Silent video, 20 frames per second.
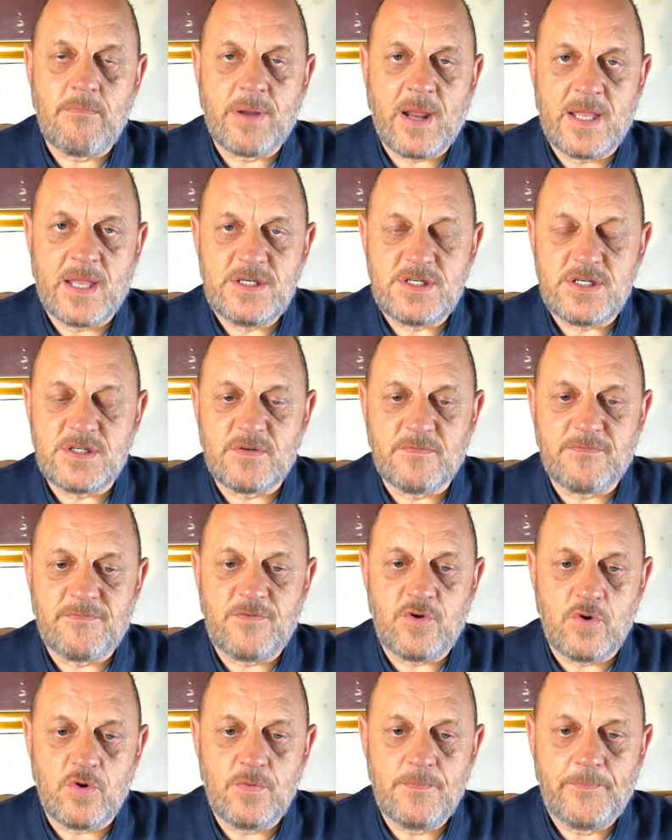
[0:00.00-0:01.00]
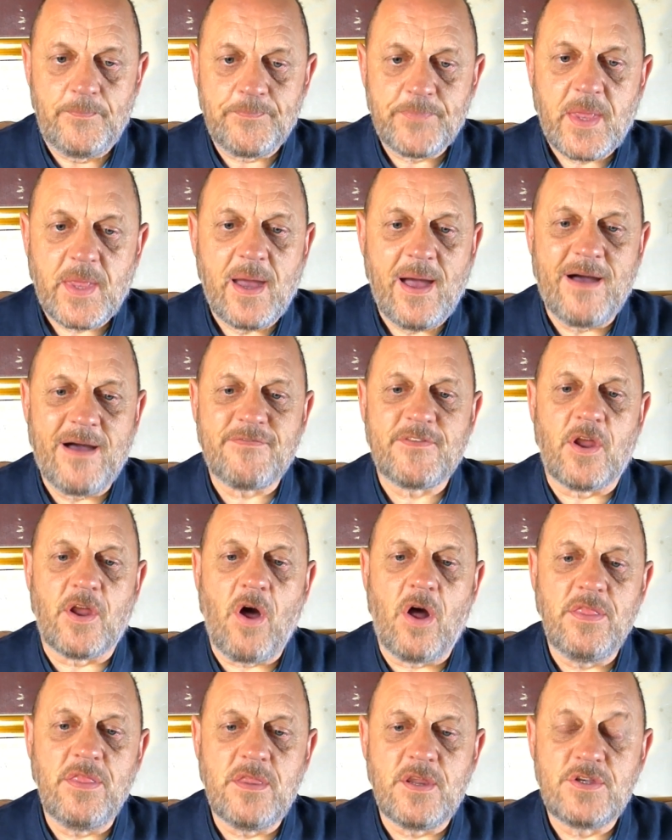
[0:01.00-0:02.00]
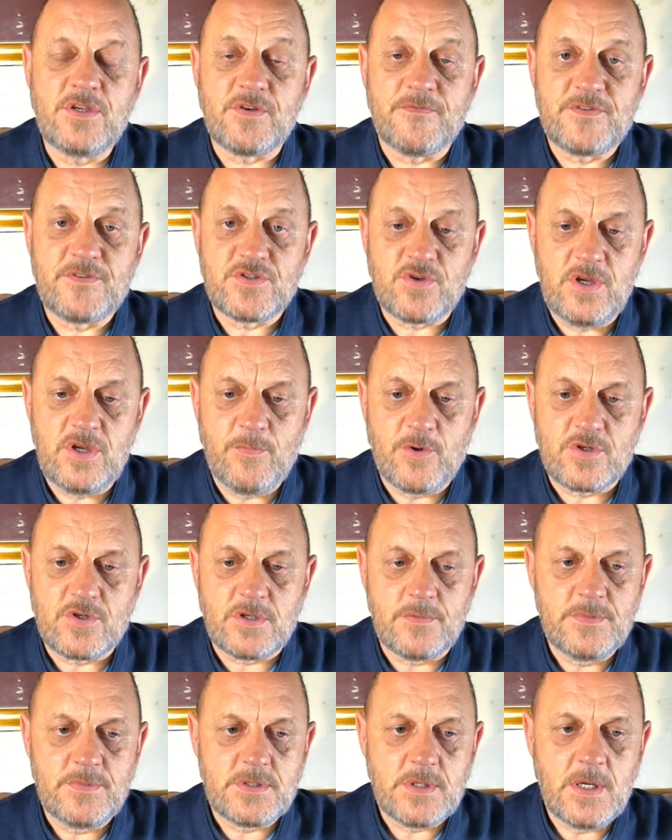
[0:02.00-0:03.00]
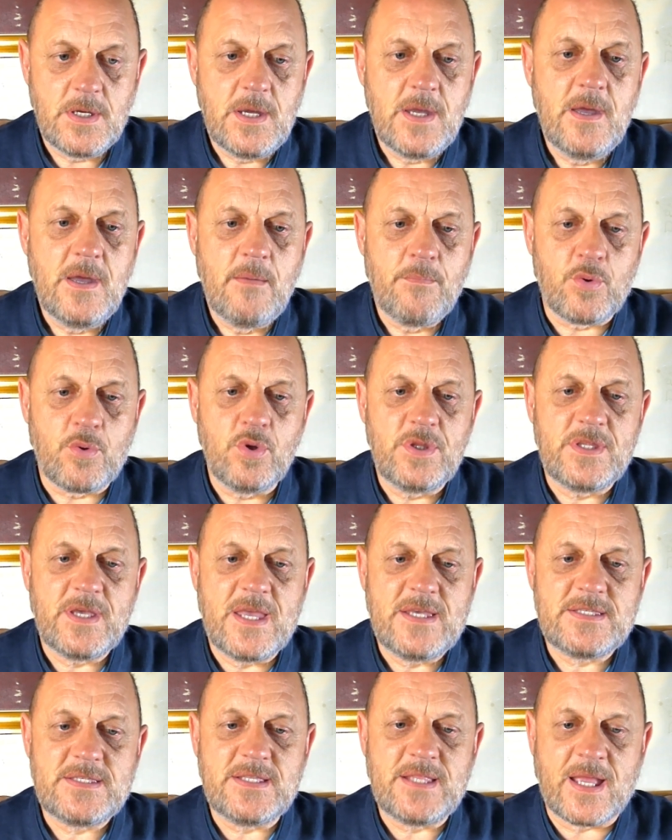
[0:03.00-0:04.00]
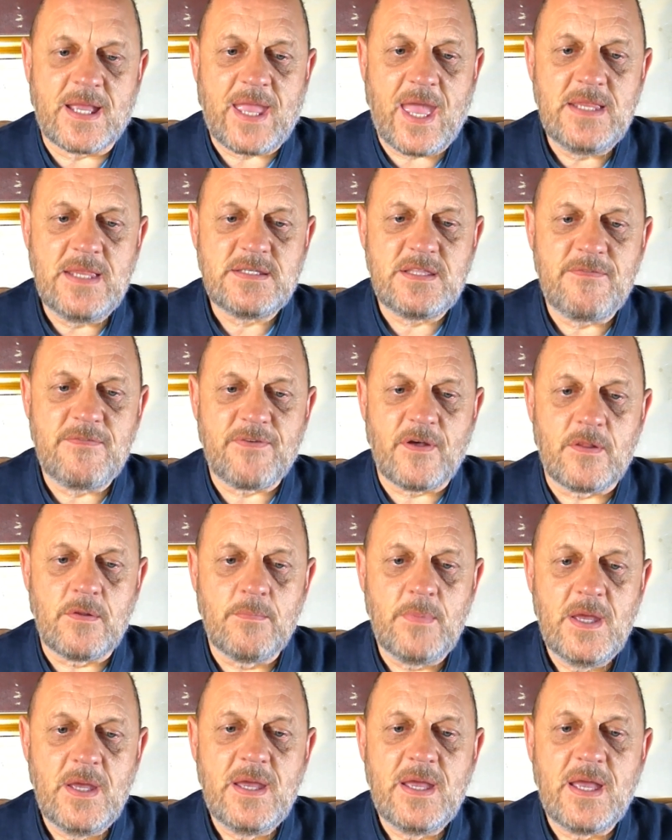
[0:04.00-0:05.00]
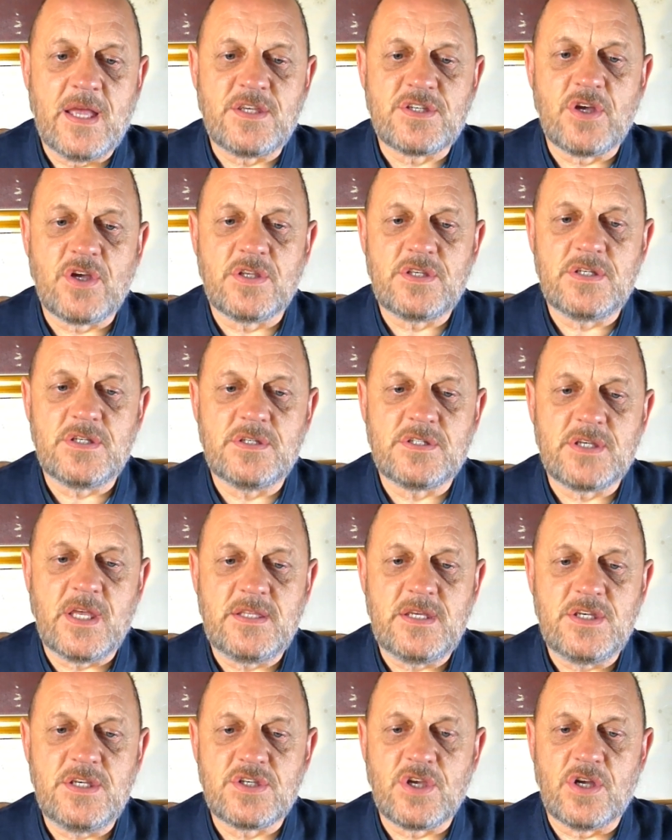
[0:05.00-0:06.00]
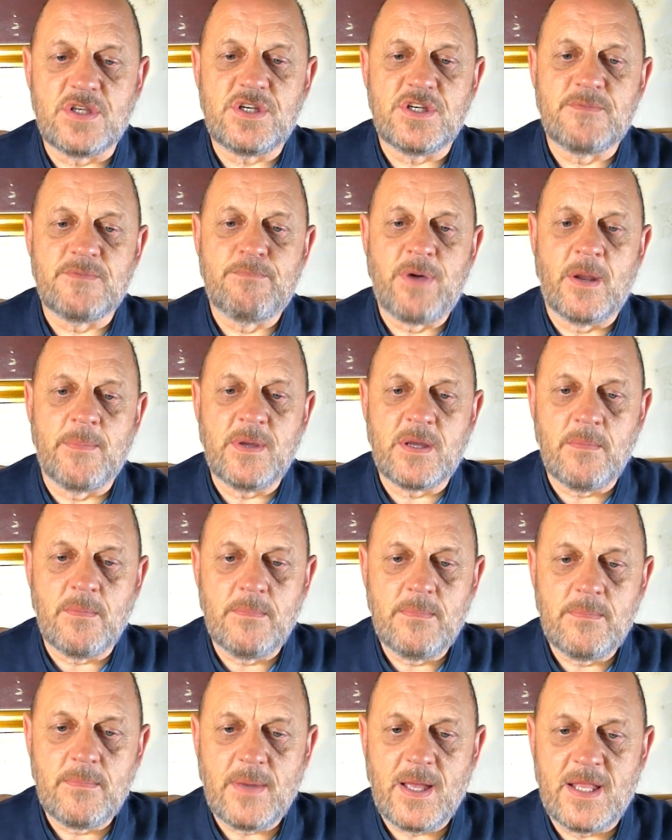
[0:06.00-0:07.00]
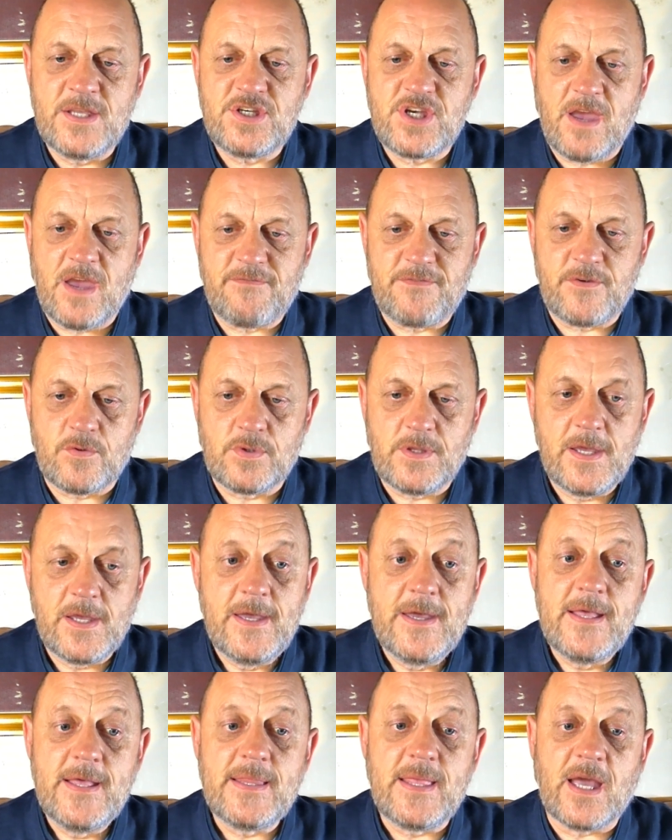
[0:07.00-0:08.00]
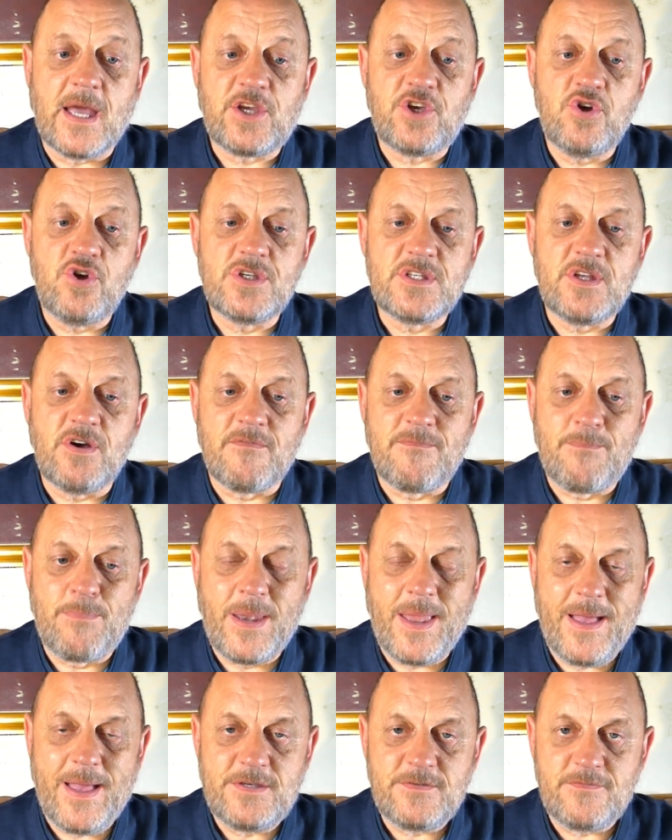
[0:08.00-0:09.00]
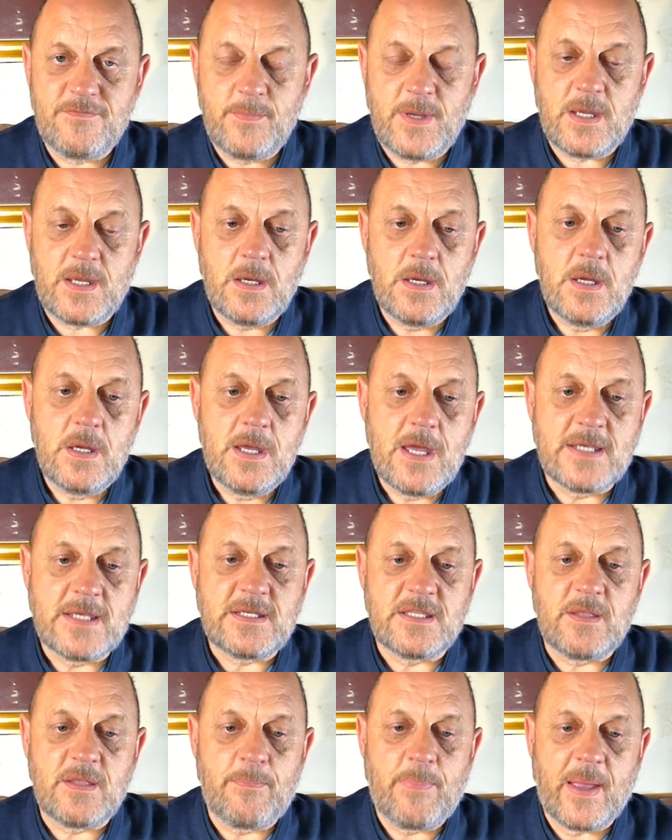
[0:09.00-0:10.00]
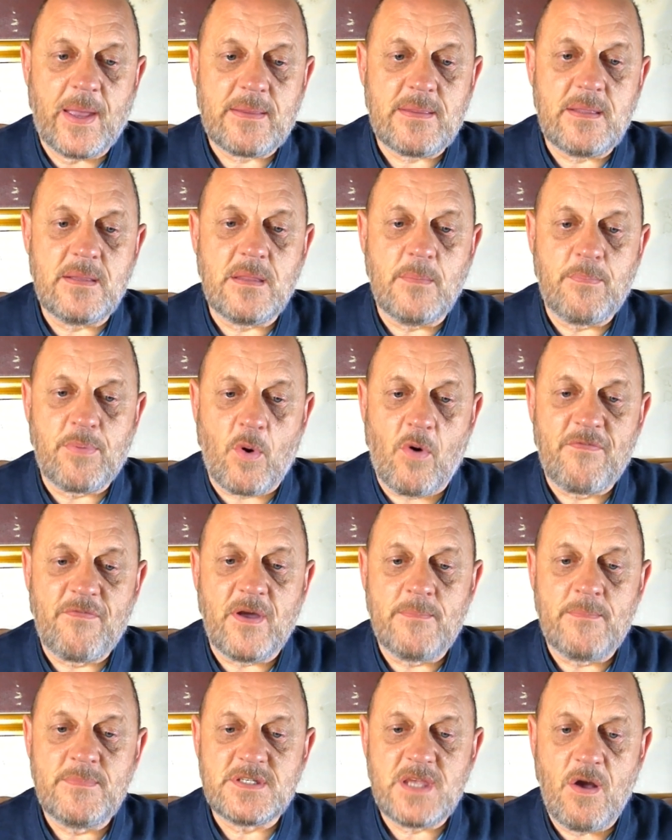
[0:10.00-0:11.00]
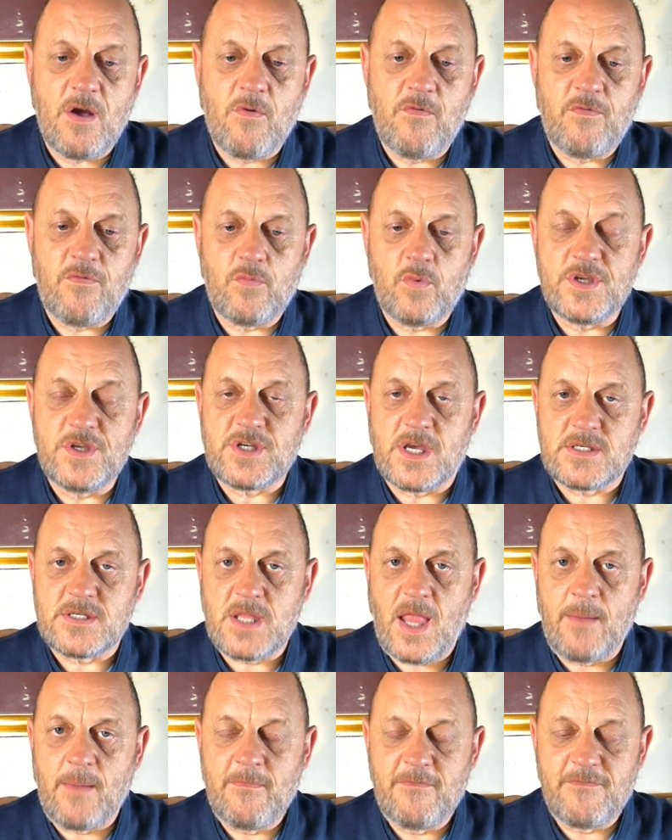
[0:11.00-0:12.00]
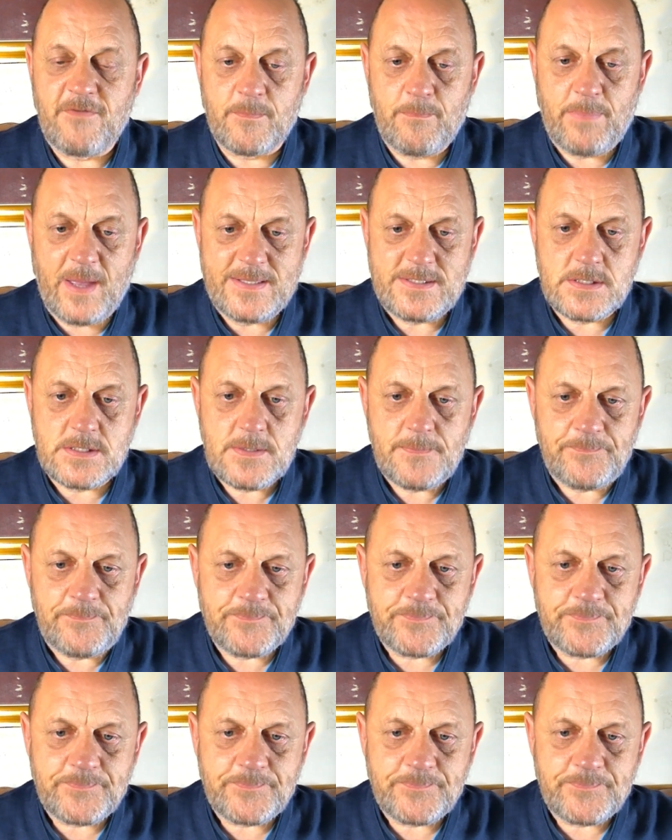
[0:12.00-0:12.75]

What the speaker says: branches of View, after hundreds of Sunni Muslims protested against the film in cities such as Birmingham and Sheffield. They accused it of blasphemy as it depicted the Prophet himself, which Islam forbids.